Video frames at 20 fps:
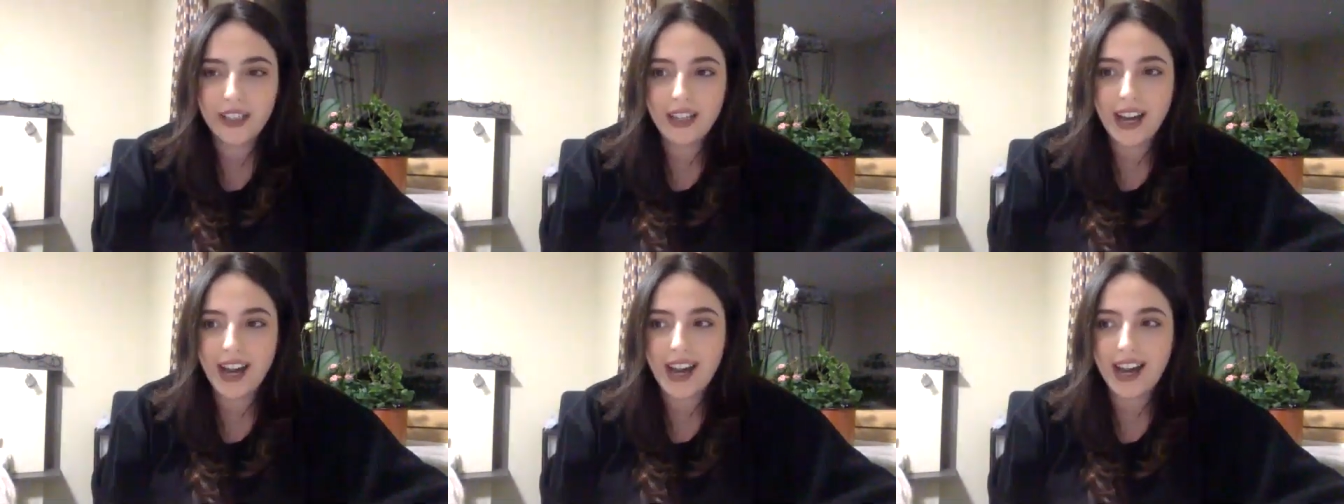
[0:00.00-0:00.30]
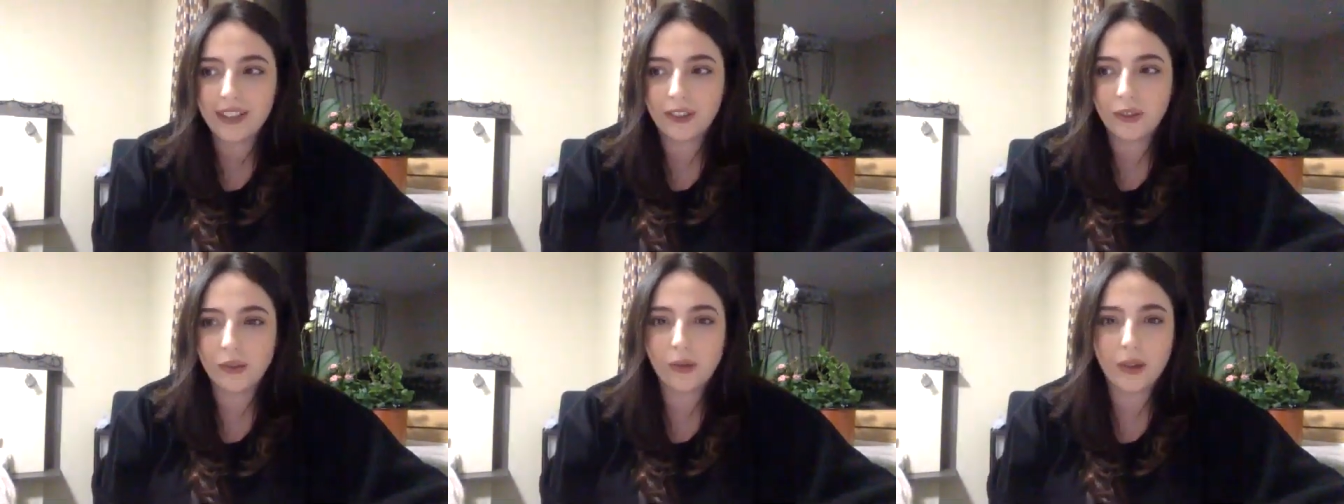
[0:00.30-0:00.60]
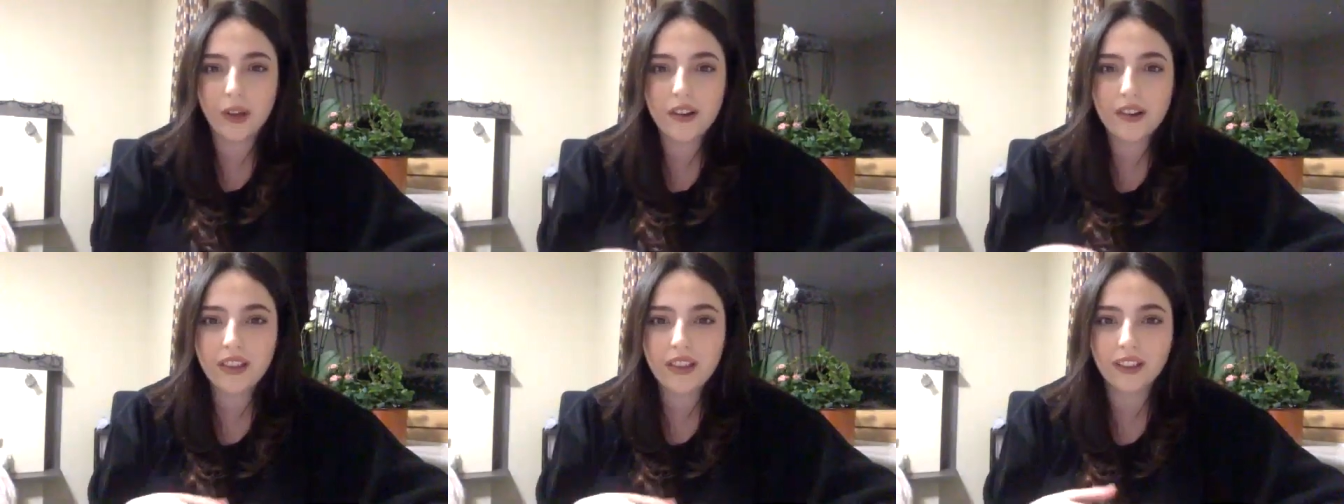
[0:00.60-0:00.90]
And
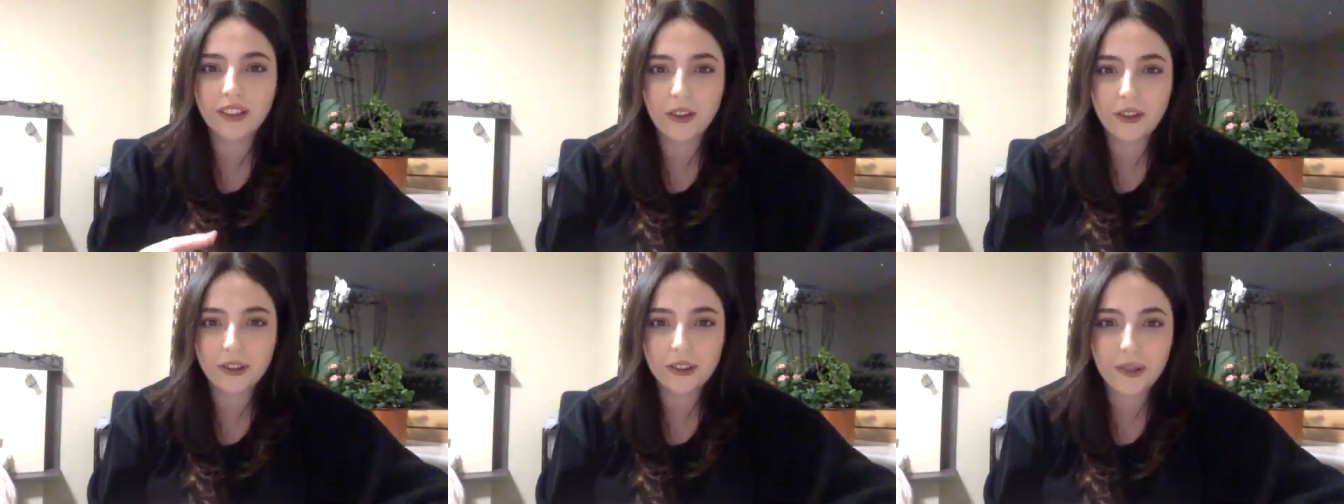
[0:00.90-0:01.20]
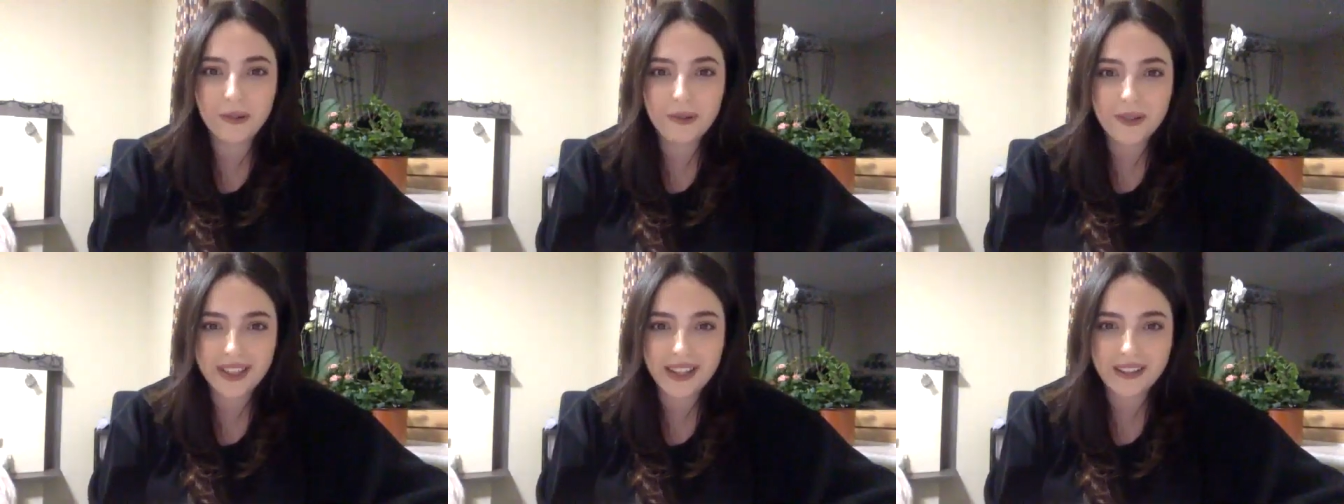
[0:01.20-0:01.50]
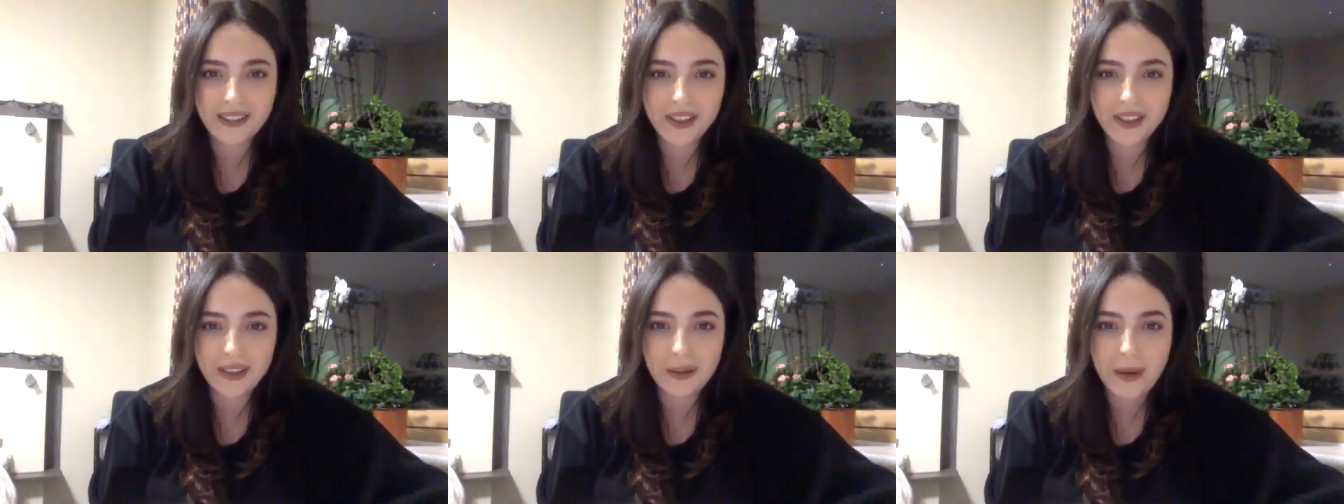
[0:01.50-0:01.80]
although the doctor was
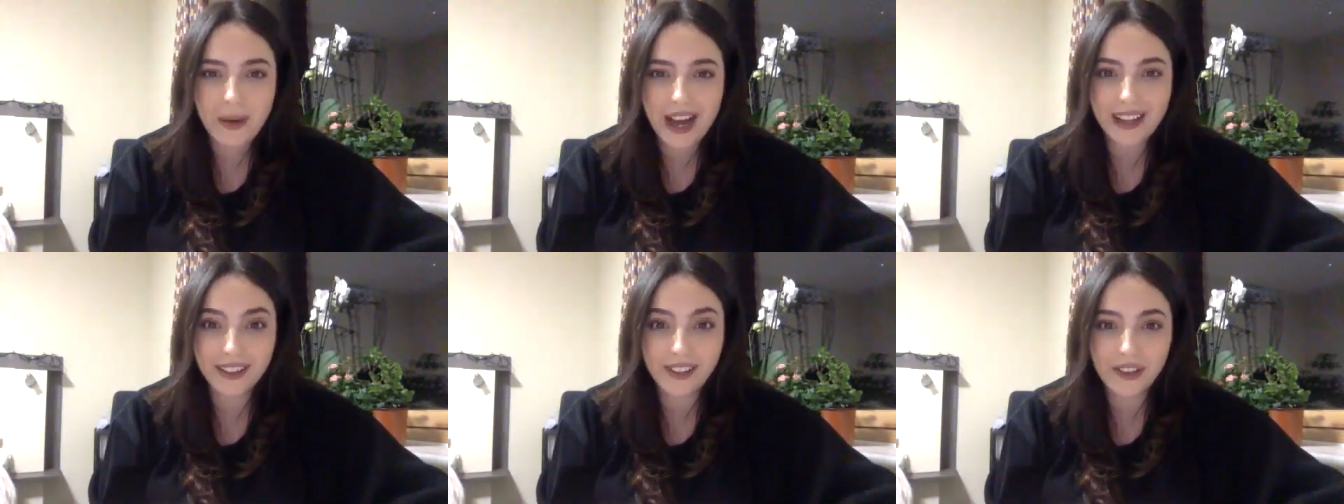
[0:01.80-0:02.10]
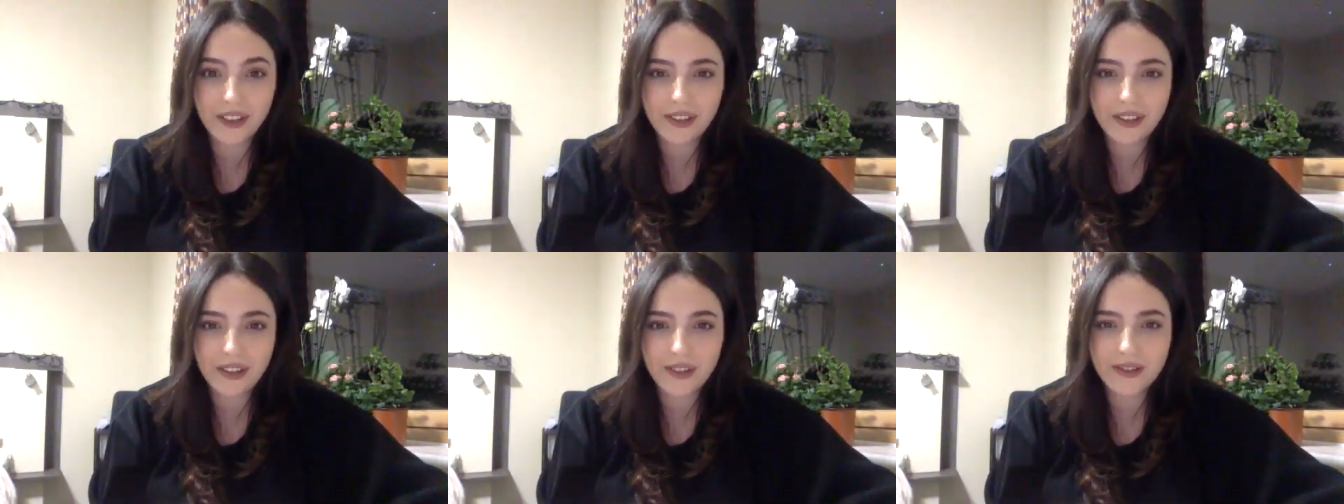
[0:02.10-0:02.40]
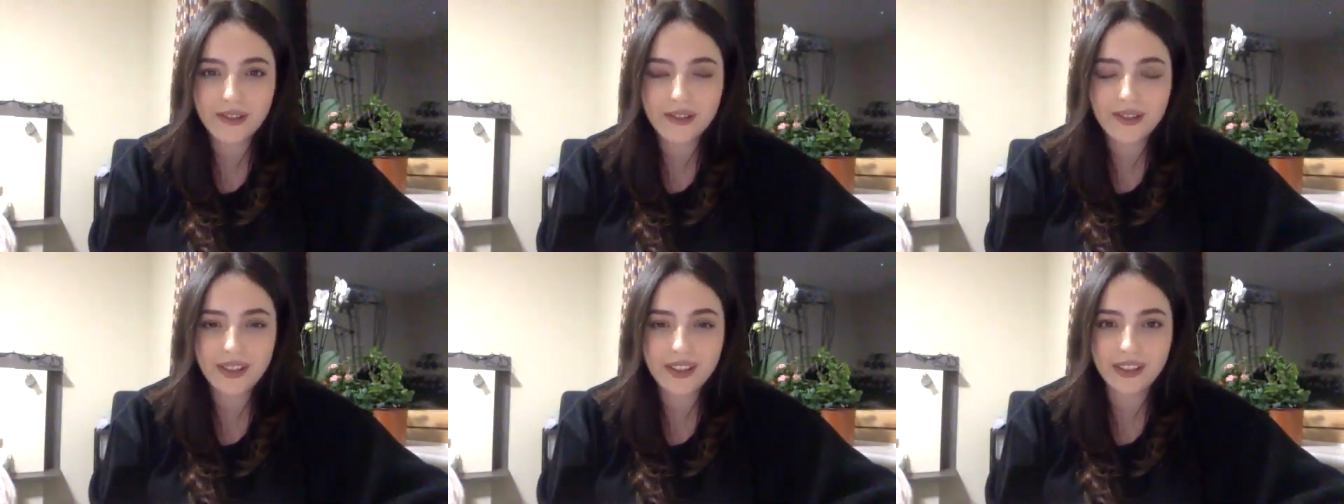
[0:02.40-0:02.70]
given the bad
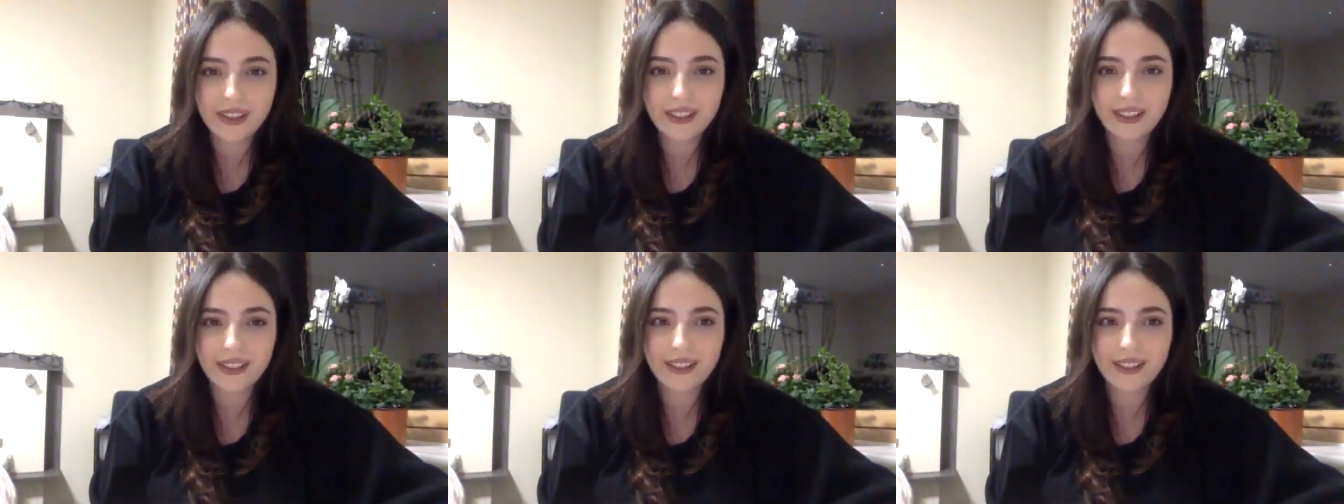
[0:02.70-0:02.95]
news,